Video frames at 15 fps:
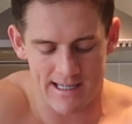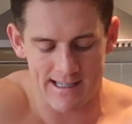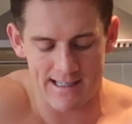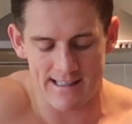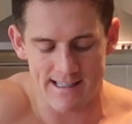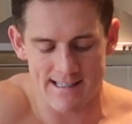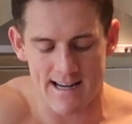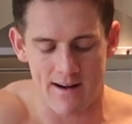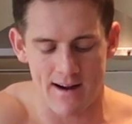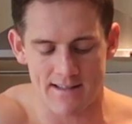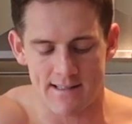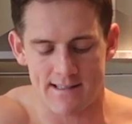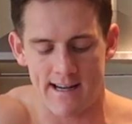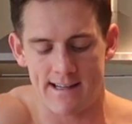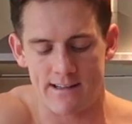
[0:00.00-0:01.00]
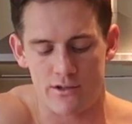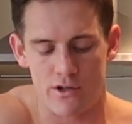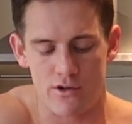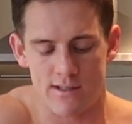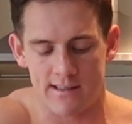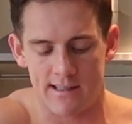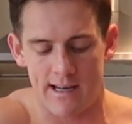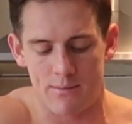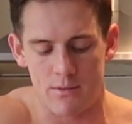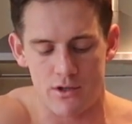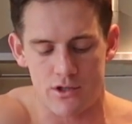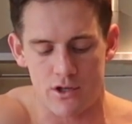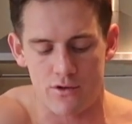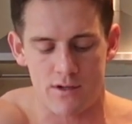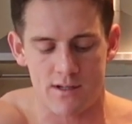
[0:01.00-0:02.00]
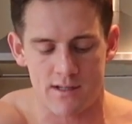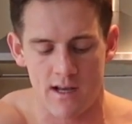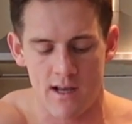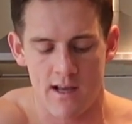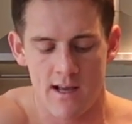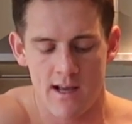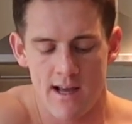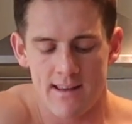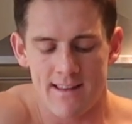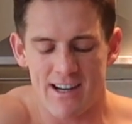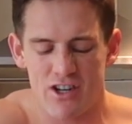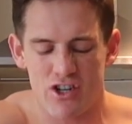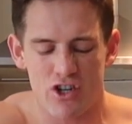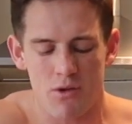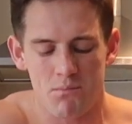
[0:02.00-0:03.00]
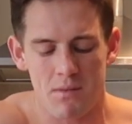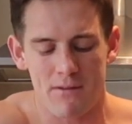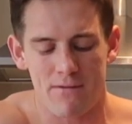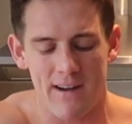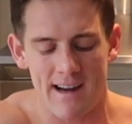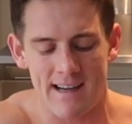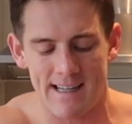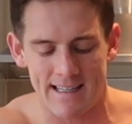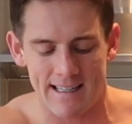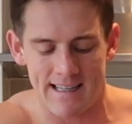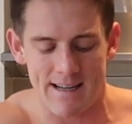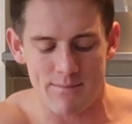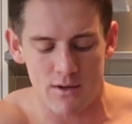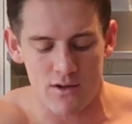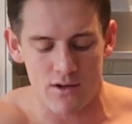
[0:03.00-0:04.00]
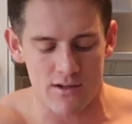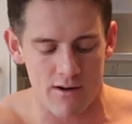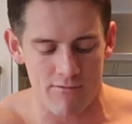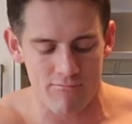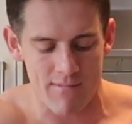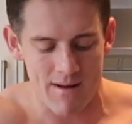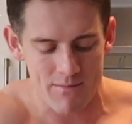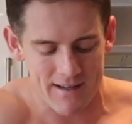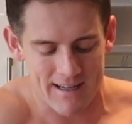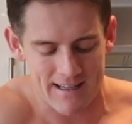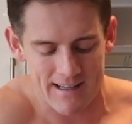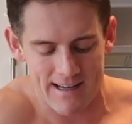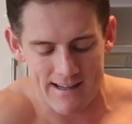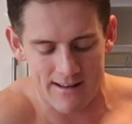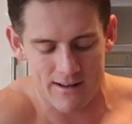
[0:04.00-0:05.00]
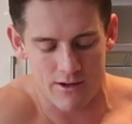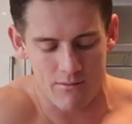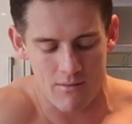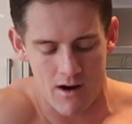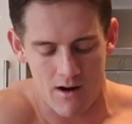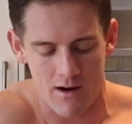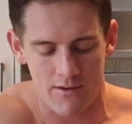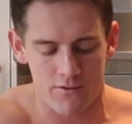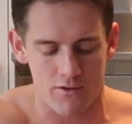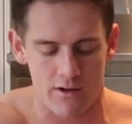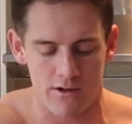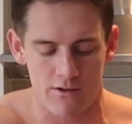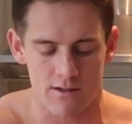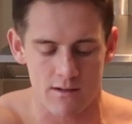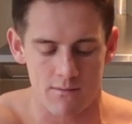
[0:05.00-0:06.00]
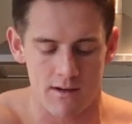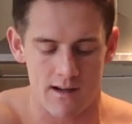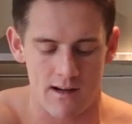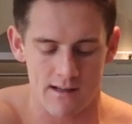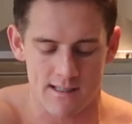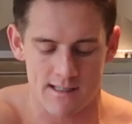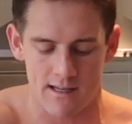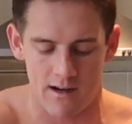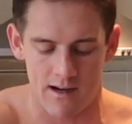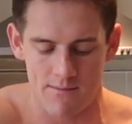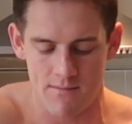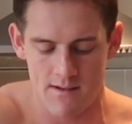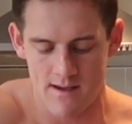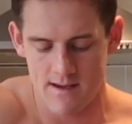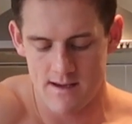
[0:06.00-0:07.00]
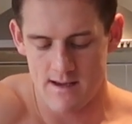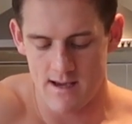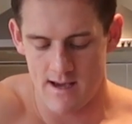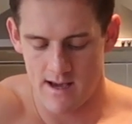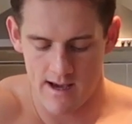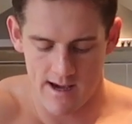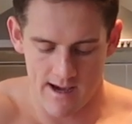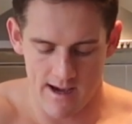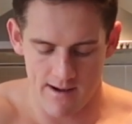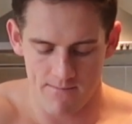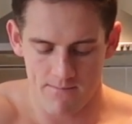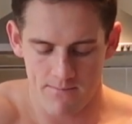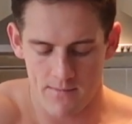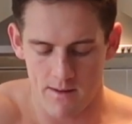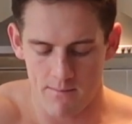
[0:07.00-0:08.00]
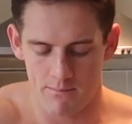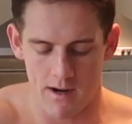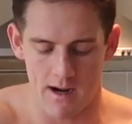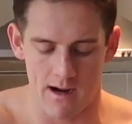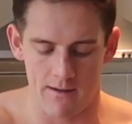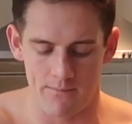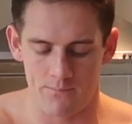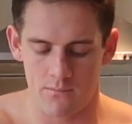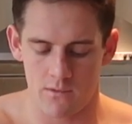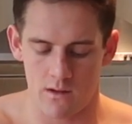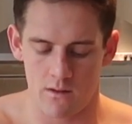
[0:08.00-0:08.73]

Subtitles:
cleaning these out, as I said, using the lemon juice. They should be fairly clean because I remember cleaning them after I used them last time, but